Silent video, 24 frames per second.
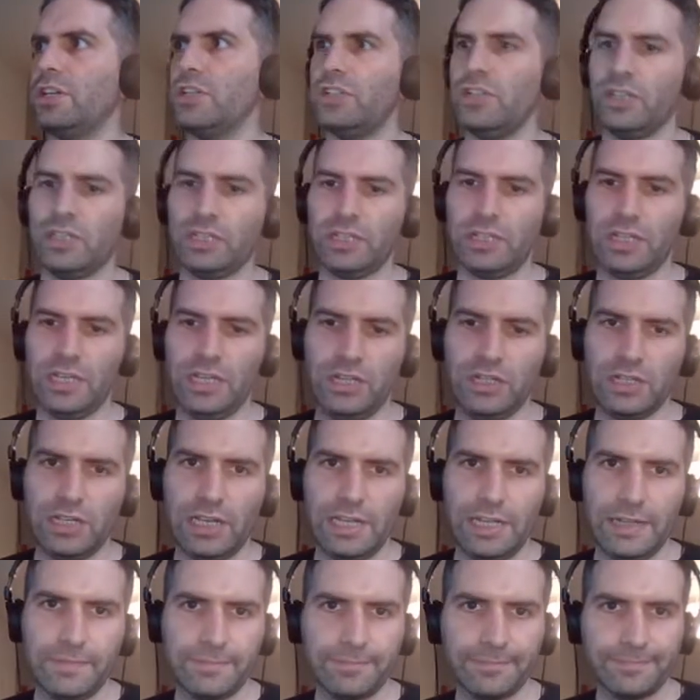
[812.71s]
just
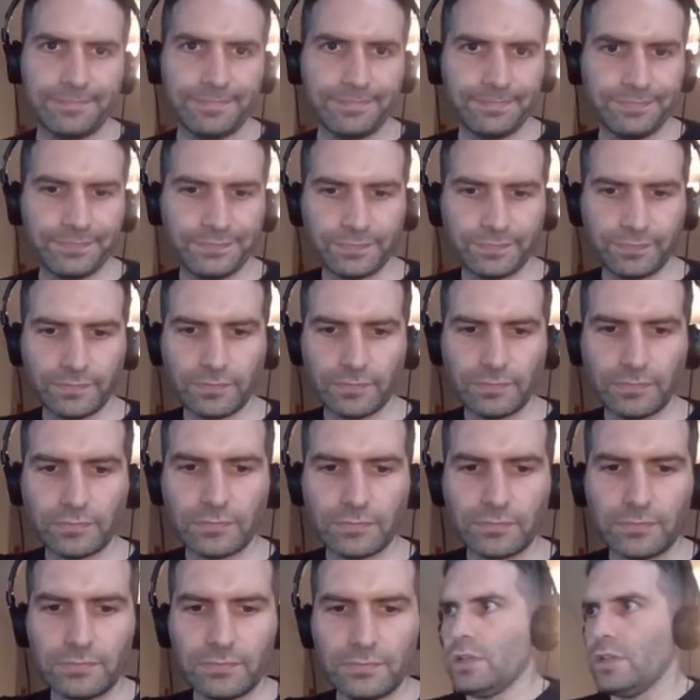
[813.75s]
easily...
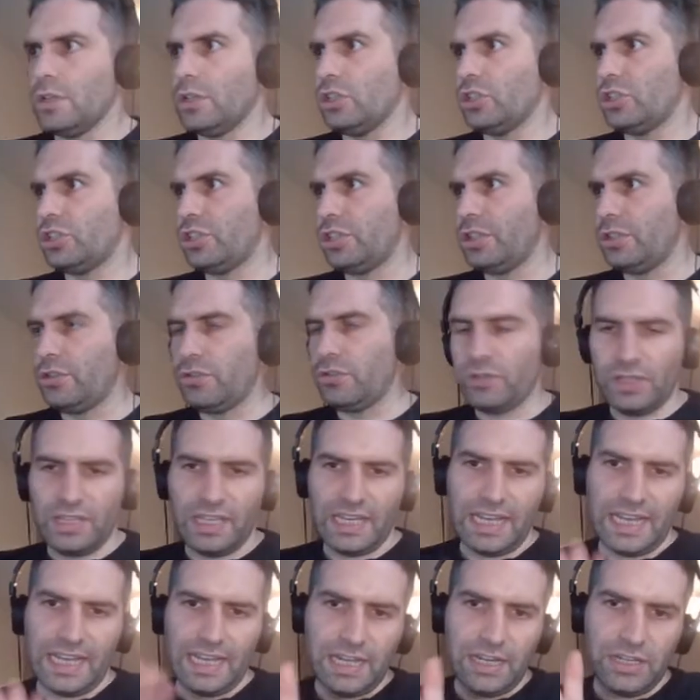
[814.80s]
So
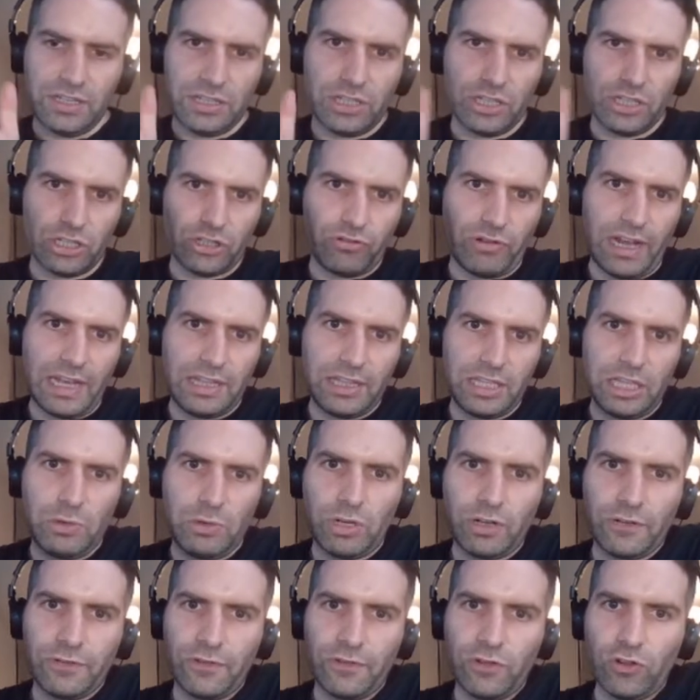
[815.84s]
that is the strat that you
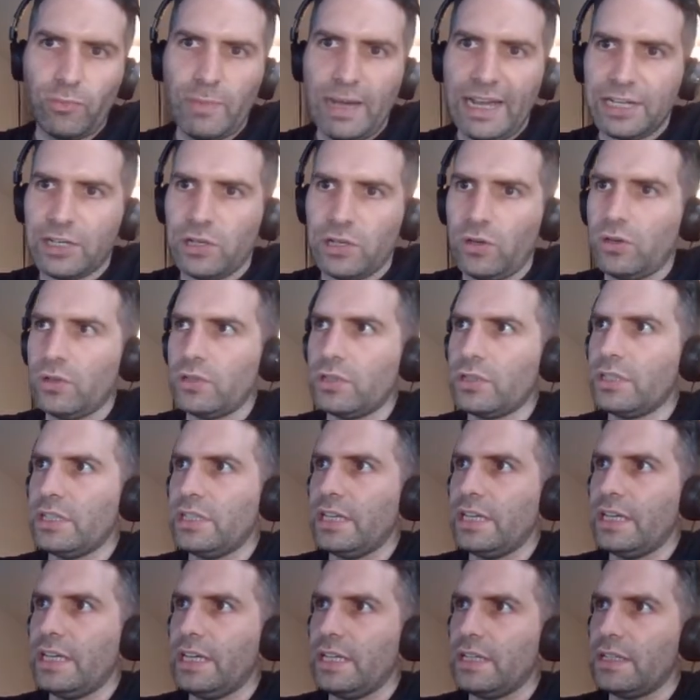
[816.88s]
want to fall back on
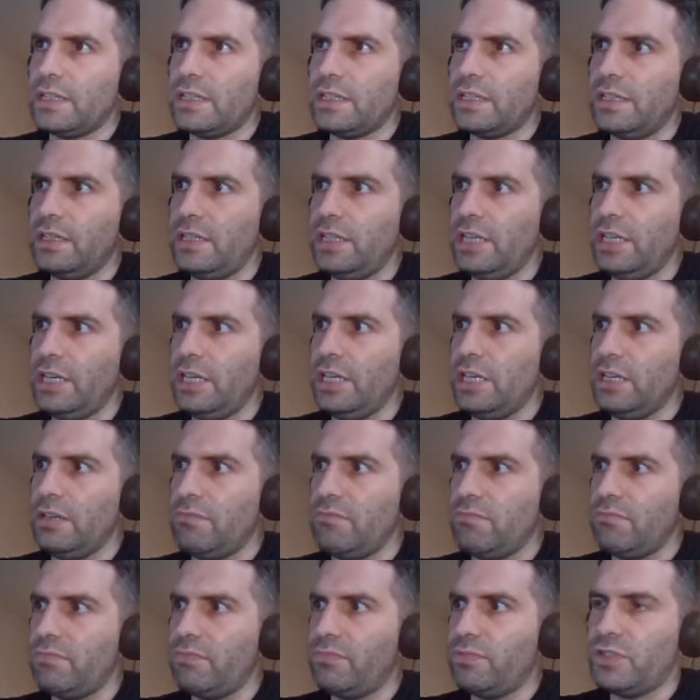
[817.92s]
at the
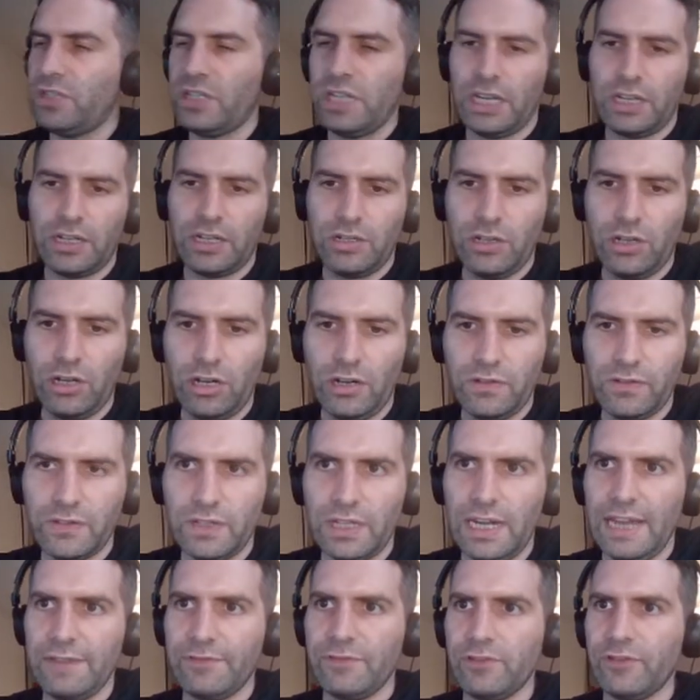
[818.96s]
second half of
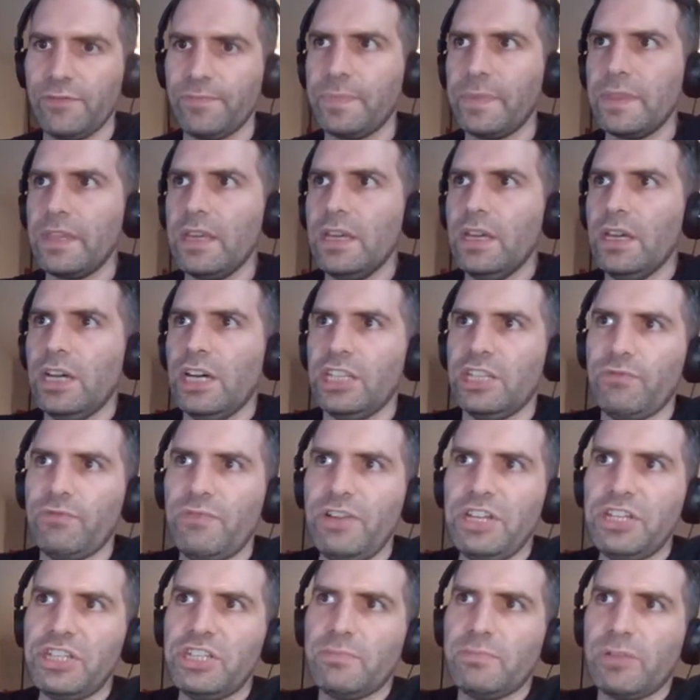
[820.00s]
the level. And the
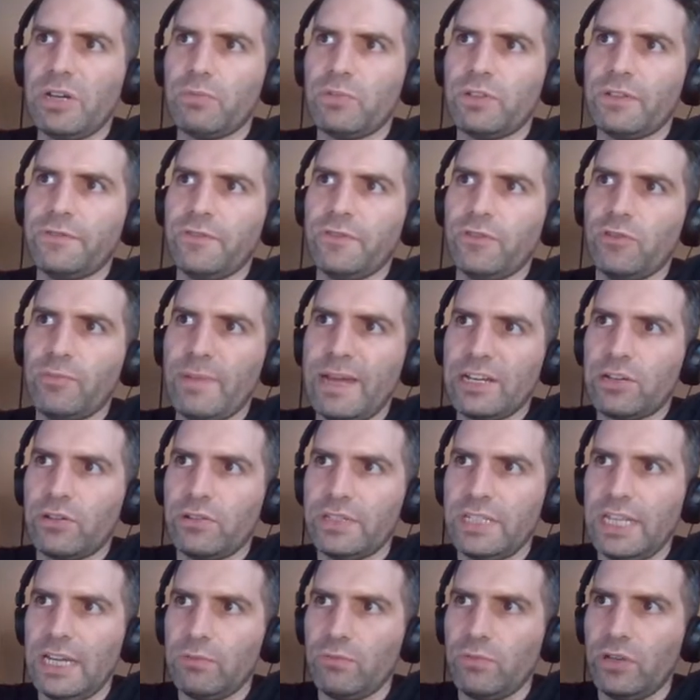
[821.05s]
reason you might want to fall back
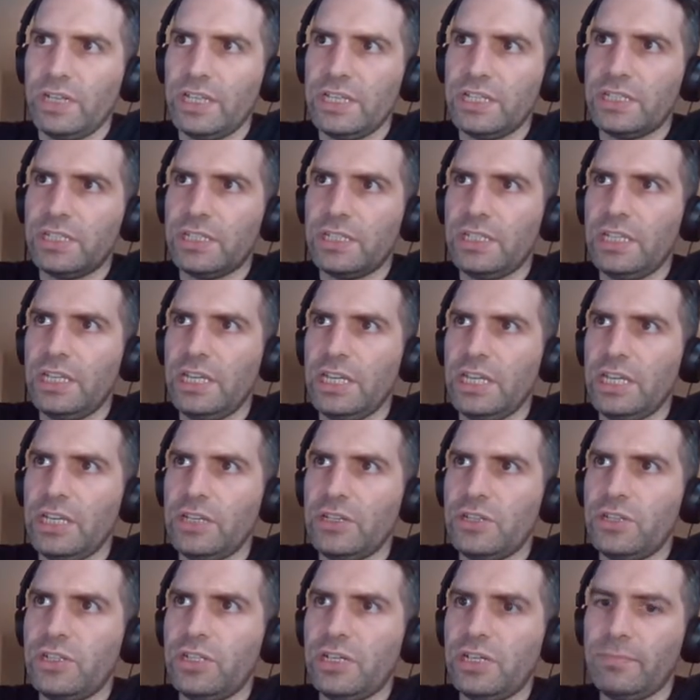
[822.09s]
on that one is the
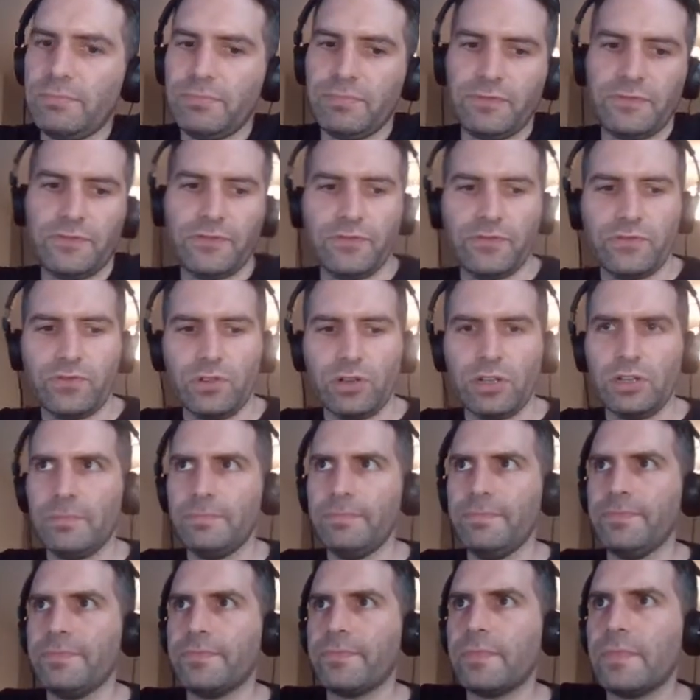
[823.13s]
jump
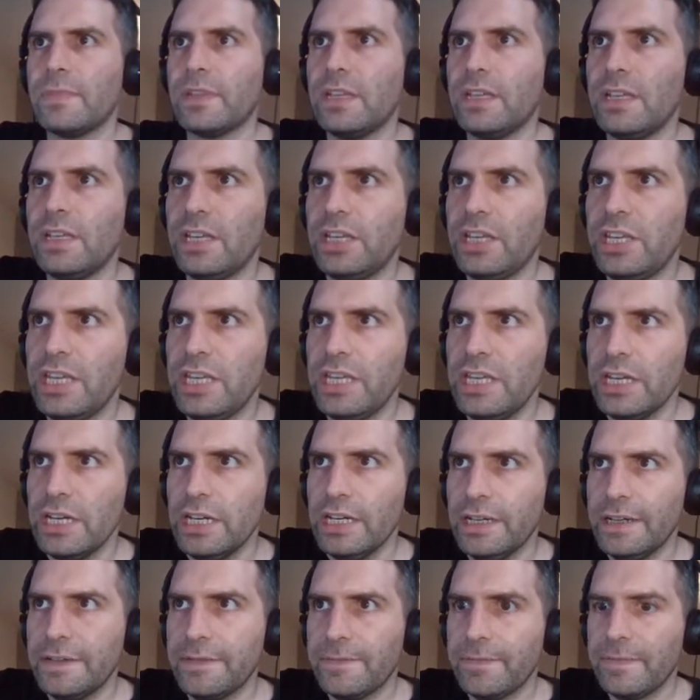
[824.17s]
from
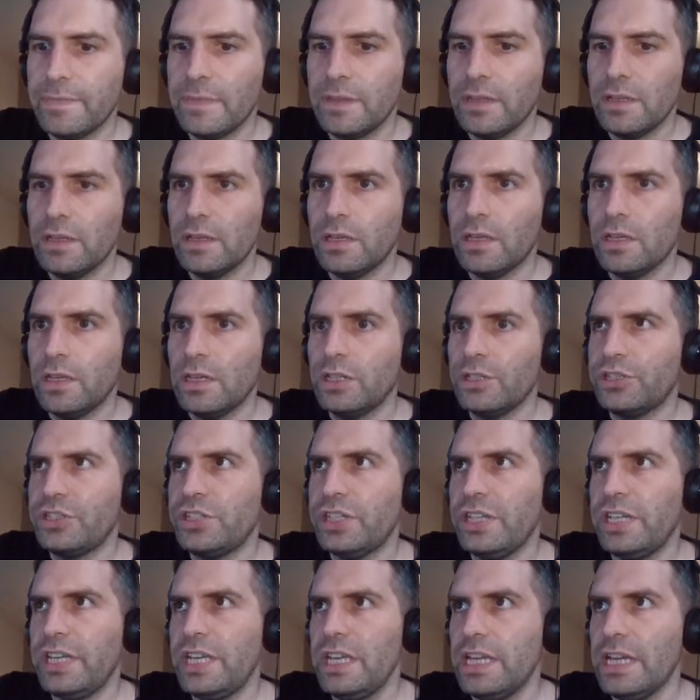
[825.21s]
here to
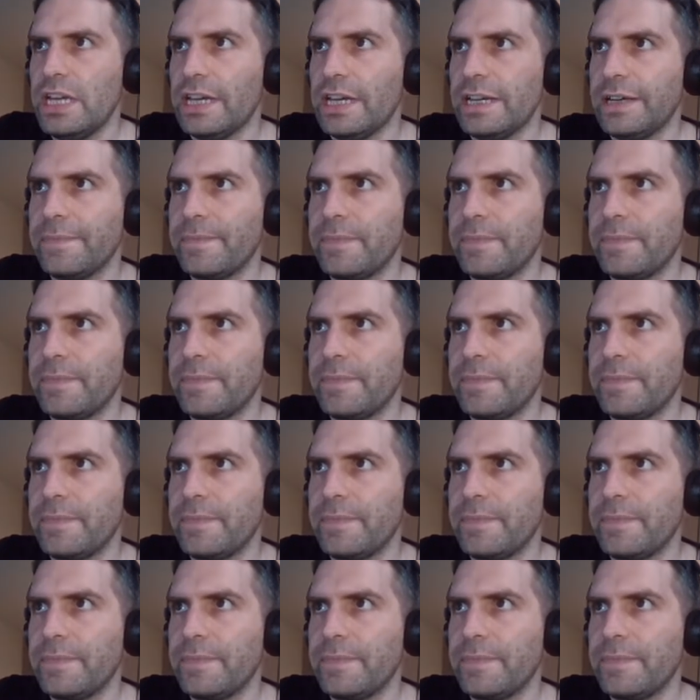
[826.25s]
here.